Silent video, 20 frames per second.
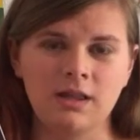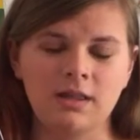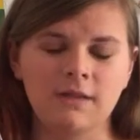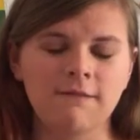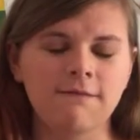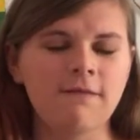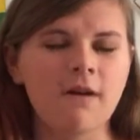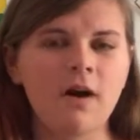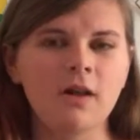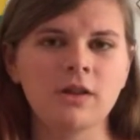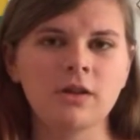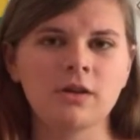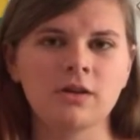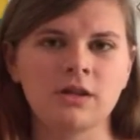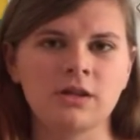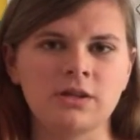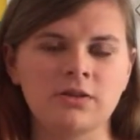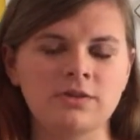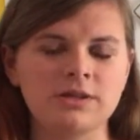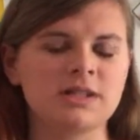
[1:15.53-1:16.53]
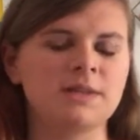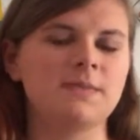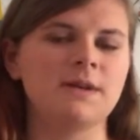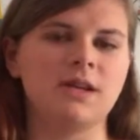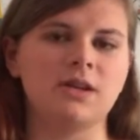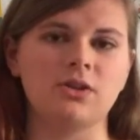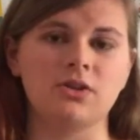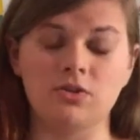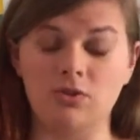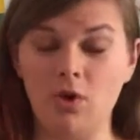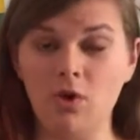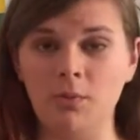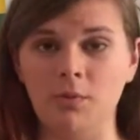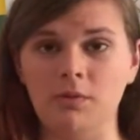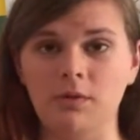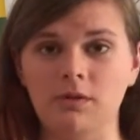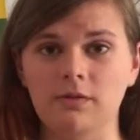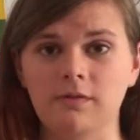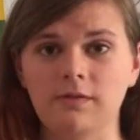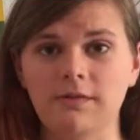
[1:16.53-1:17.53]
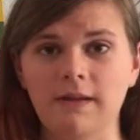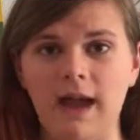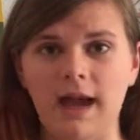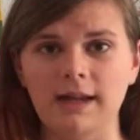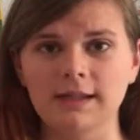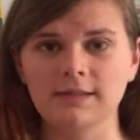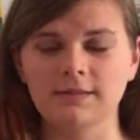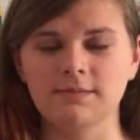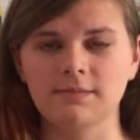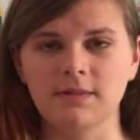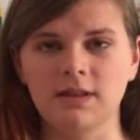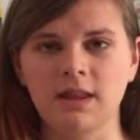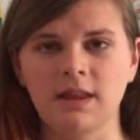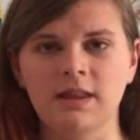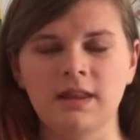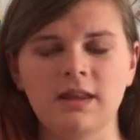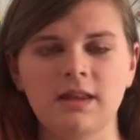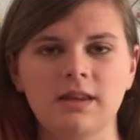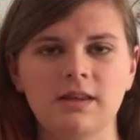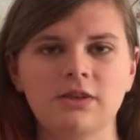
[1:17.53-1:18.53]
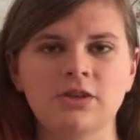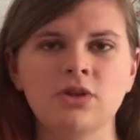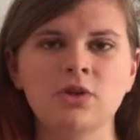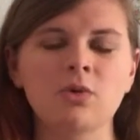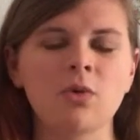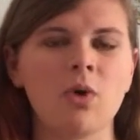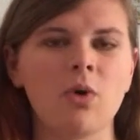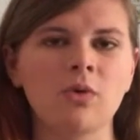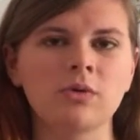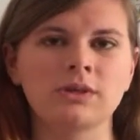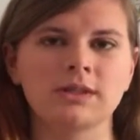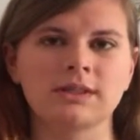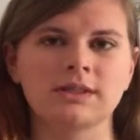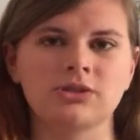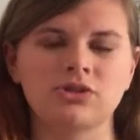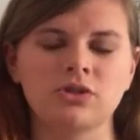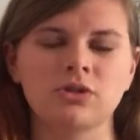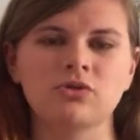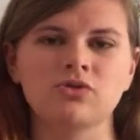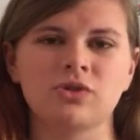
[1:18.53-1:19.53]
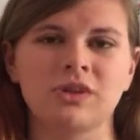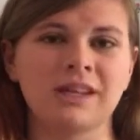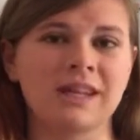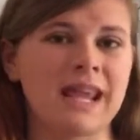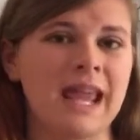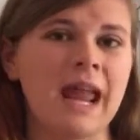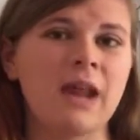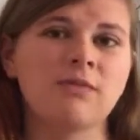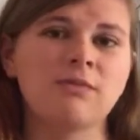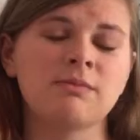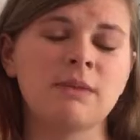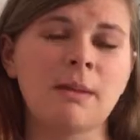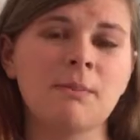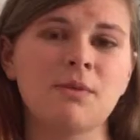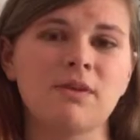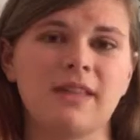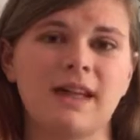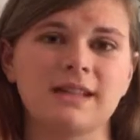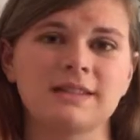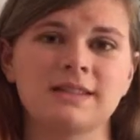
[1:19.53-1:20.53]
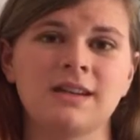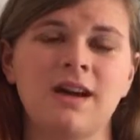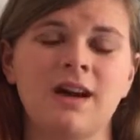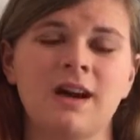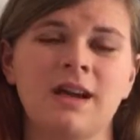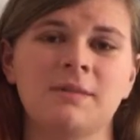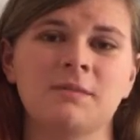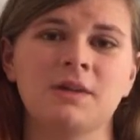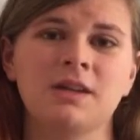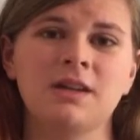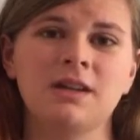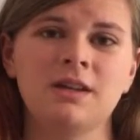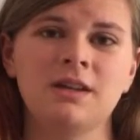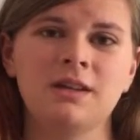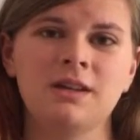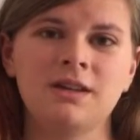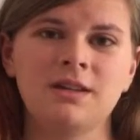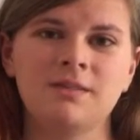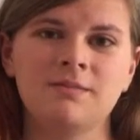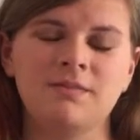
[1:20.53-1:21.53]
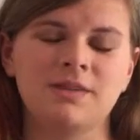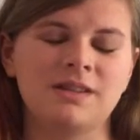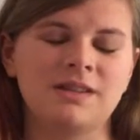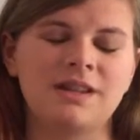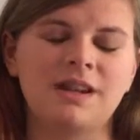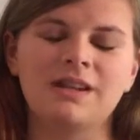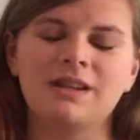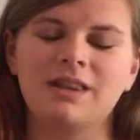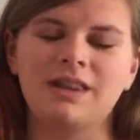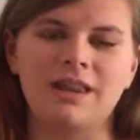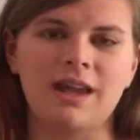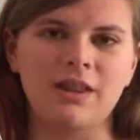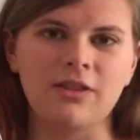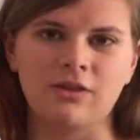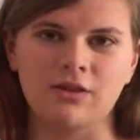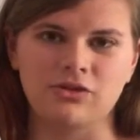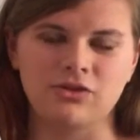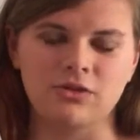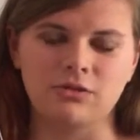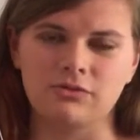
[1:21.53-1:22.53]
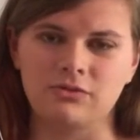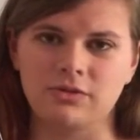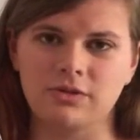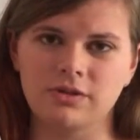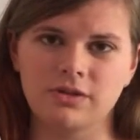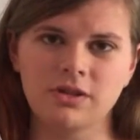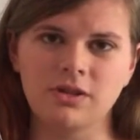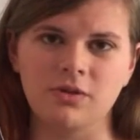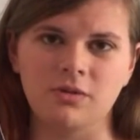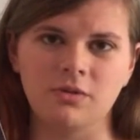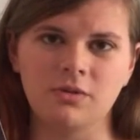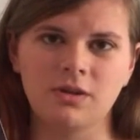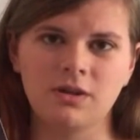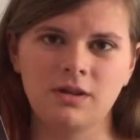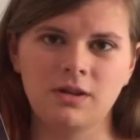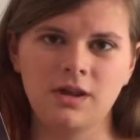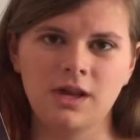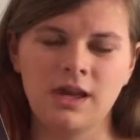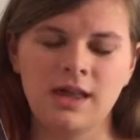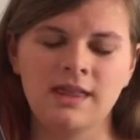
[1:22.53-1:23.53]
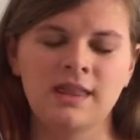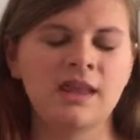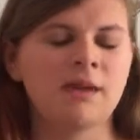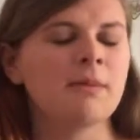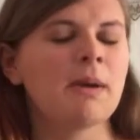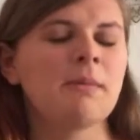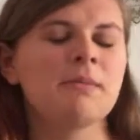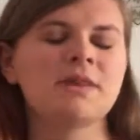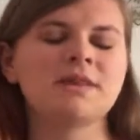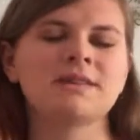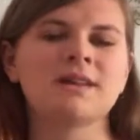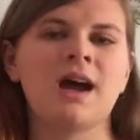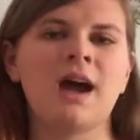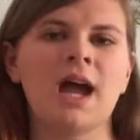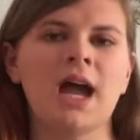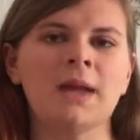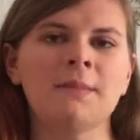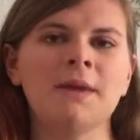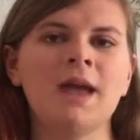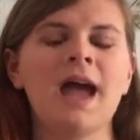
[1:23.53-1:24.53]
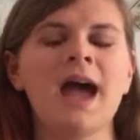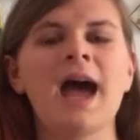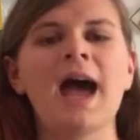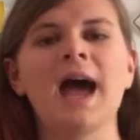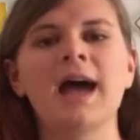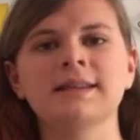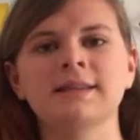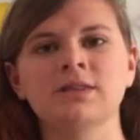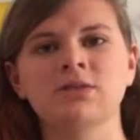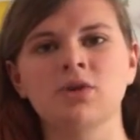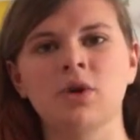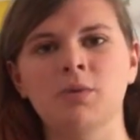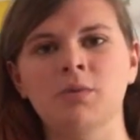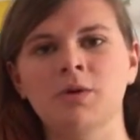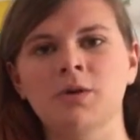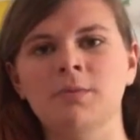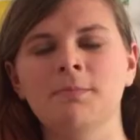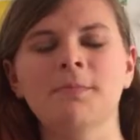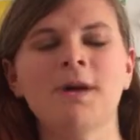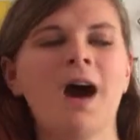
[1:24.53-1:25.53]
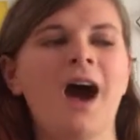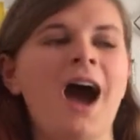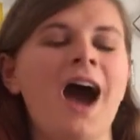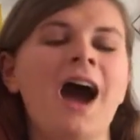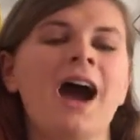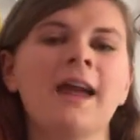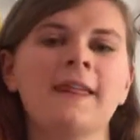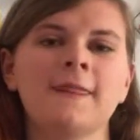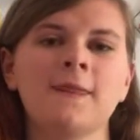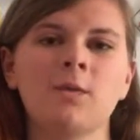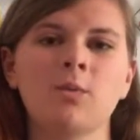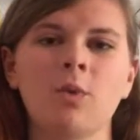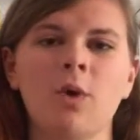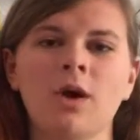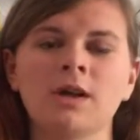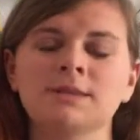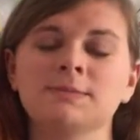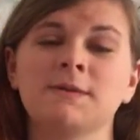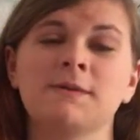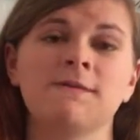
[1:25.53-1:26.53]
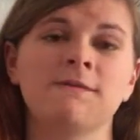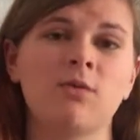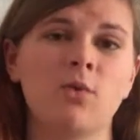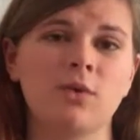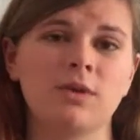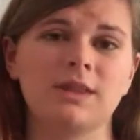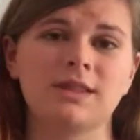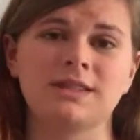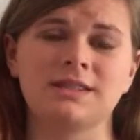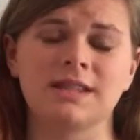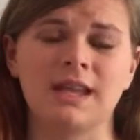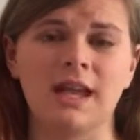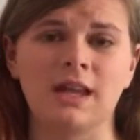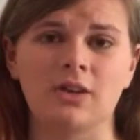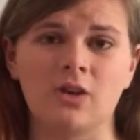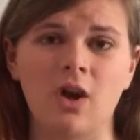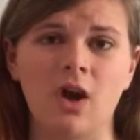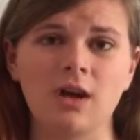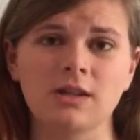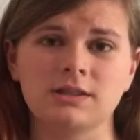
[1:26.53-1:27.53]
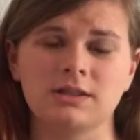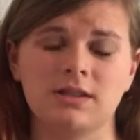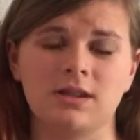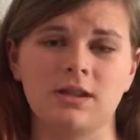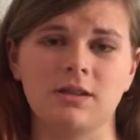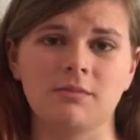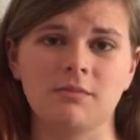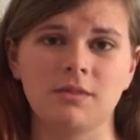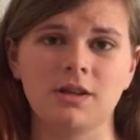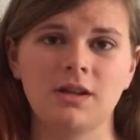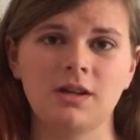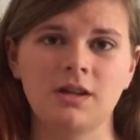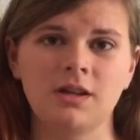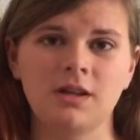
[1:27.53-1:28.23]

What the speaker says: The father used to be a noble, in fact, and the 2 oldest children can remember that time, but none of the other children do. They remember the time as a noble, behind the walls before the sand got to them.